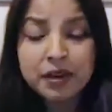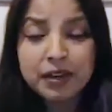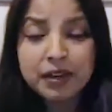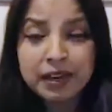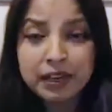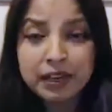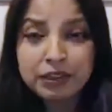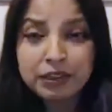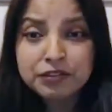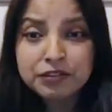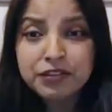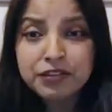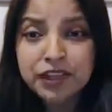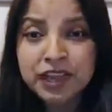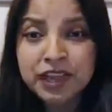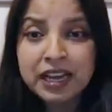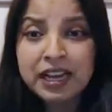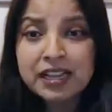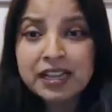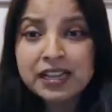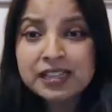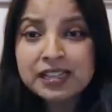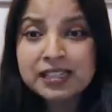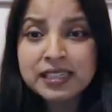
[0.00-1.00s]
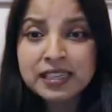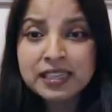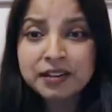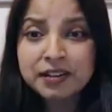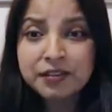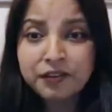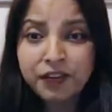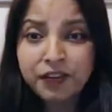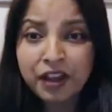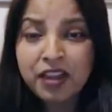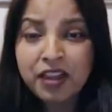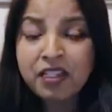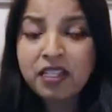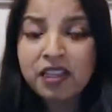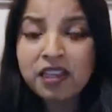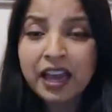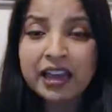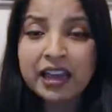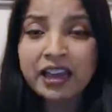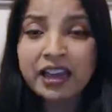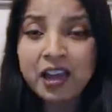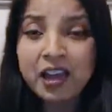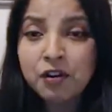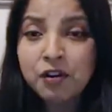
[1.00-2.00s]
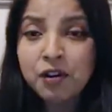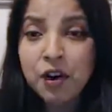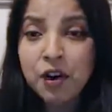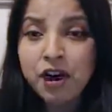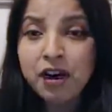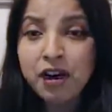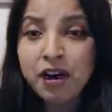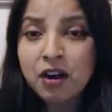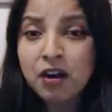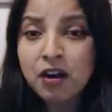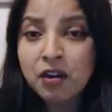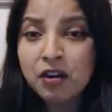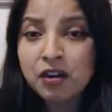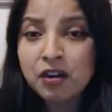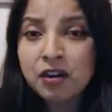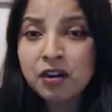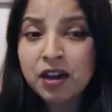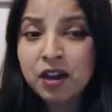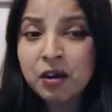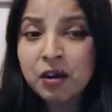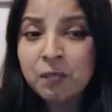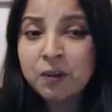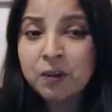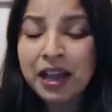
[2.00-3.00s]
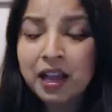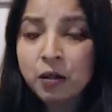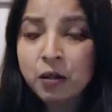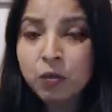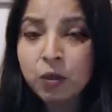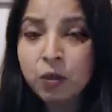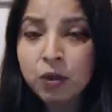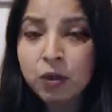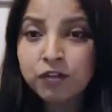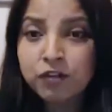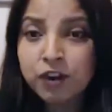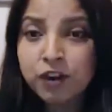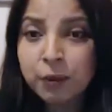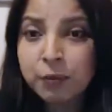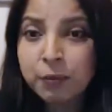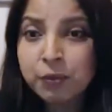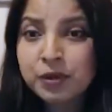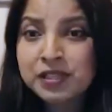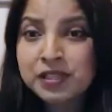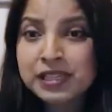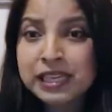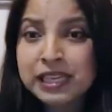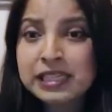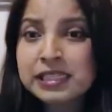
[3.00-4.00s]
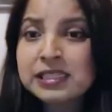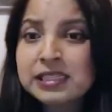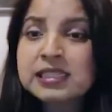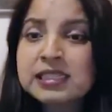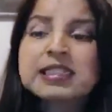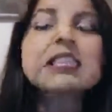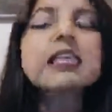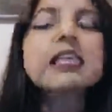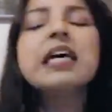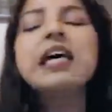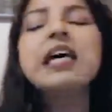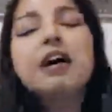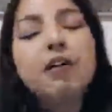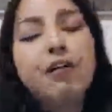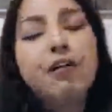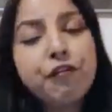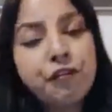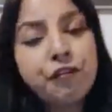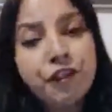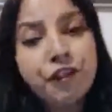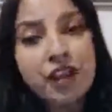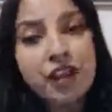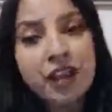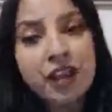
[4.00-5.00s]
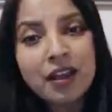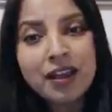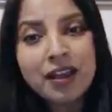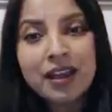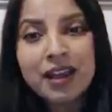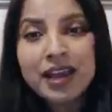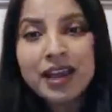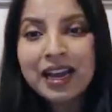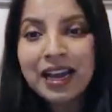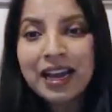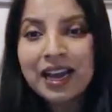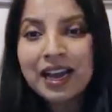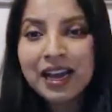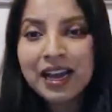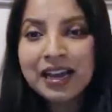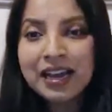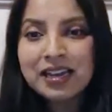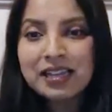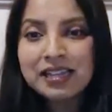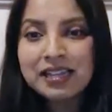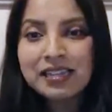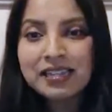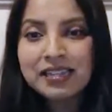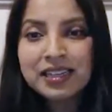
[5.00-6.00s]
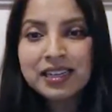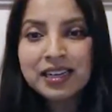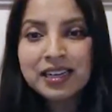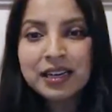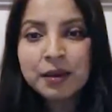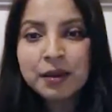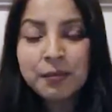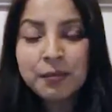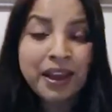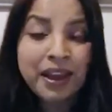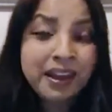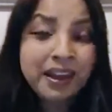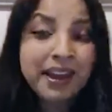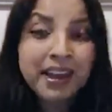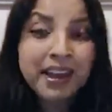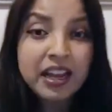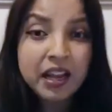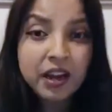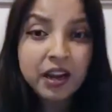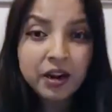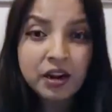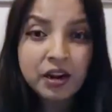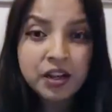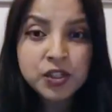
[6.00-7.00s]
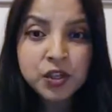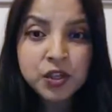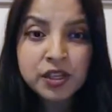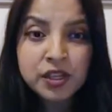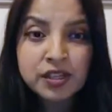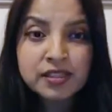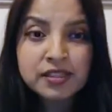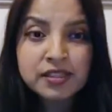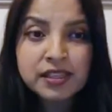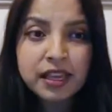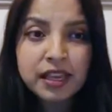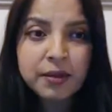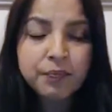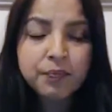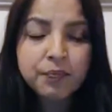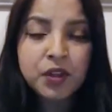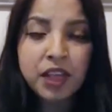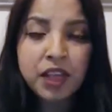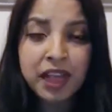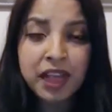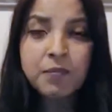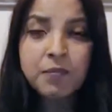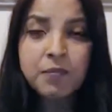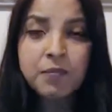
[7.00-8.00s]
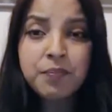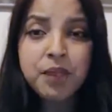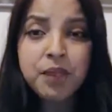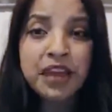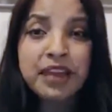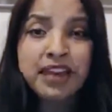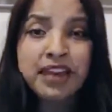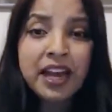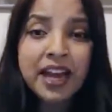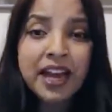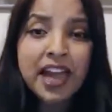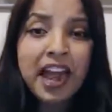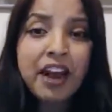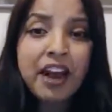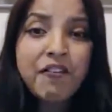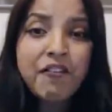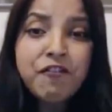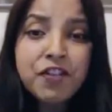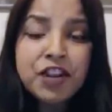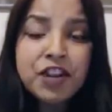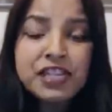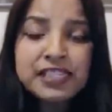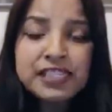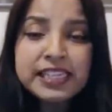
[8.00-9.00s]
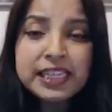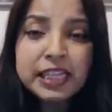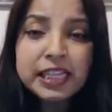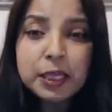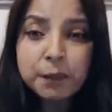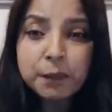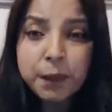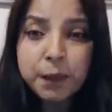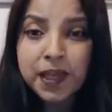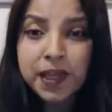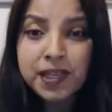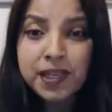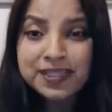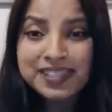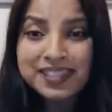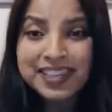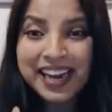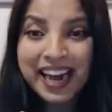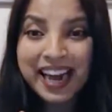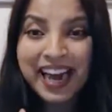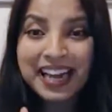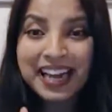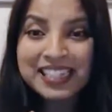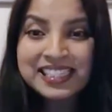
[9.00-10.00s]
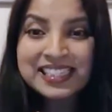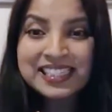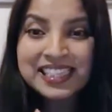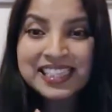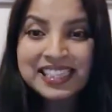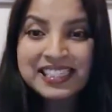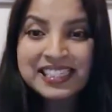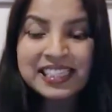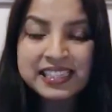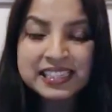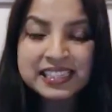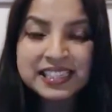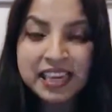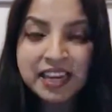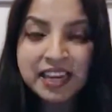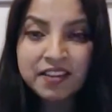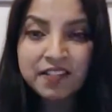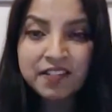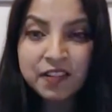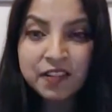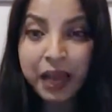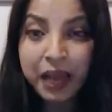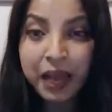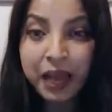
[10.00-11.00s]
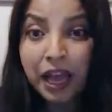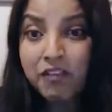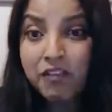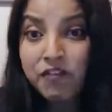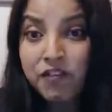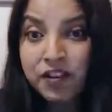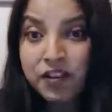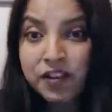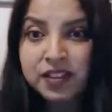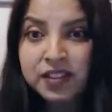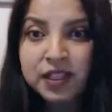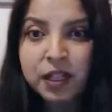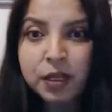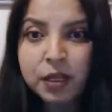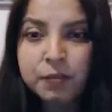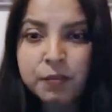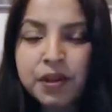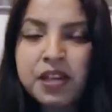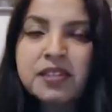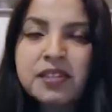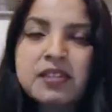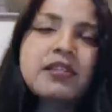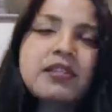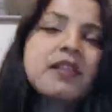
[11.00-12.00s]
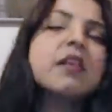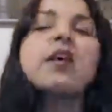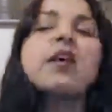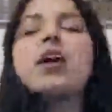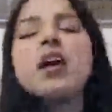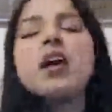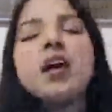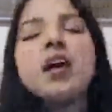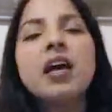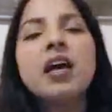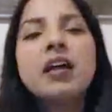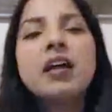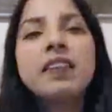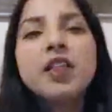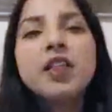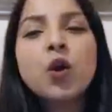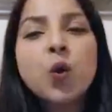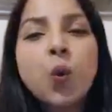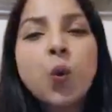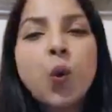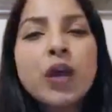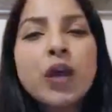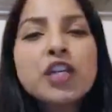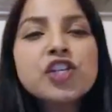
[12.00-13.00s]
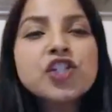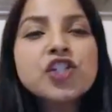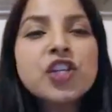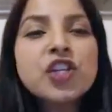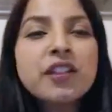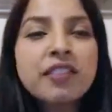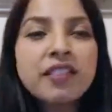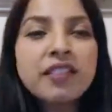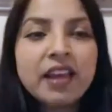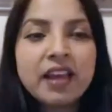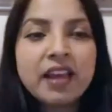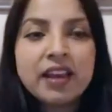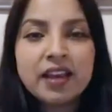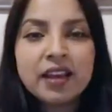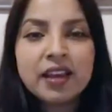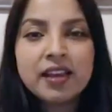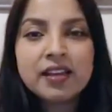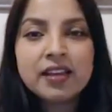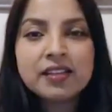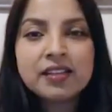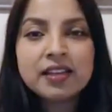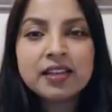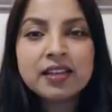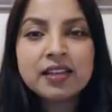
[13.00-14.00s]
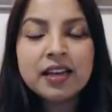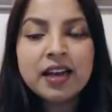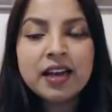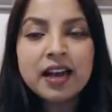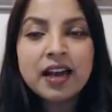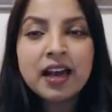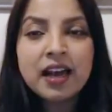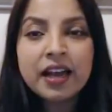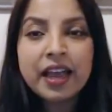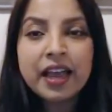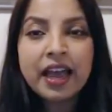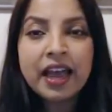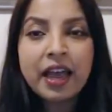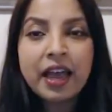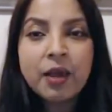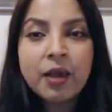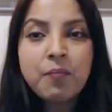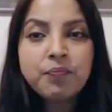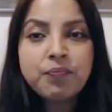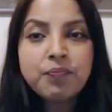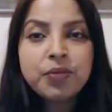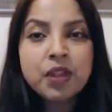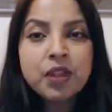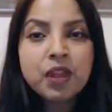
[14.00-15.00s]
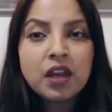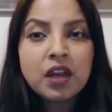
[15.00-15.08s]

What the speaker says: love and faith, and our black wolf represents fear and anger, as you can say. Okay, now every single person has these inside of them, every single person. The question then is, okay,